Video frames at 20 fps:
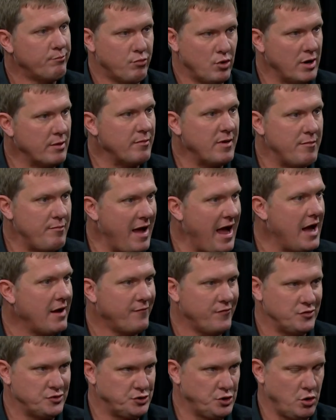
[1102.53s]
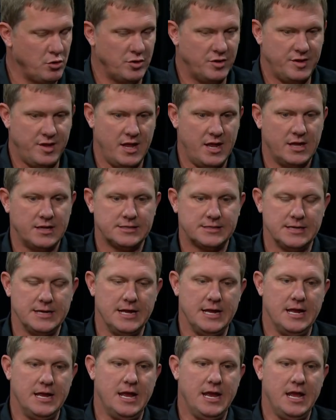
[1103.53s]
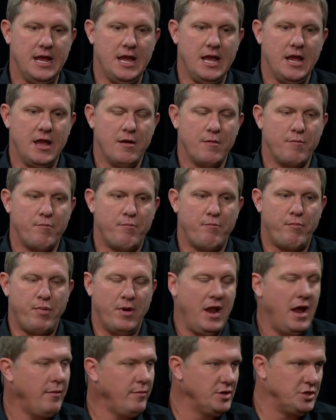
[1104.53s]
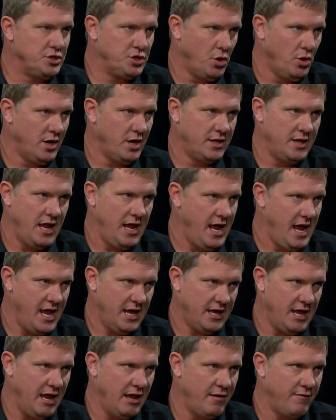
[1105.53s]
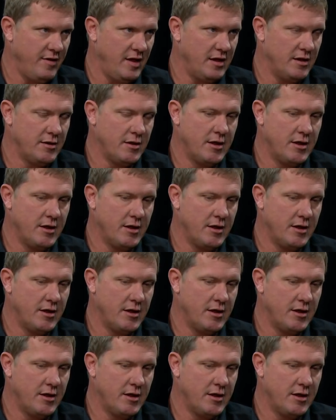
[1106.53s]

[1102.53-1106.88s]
bring me back for certain things. But I'm enjoying the heck out of it.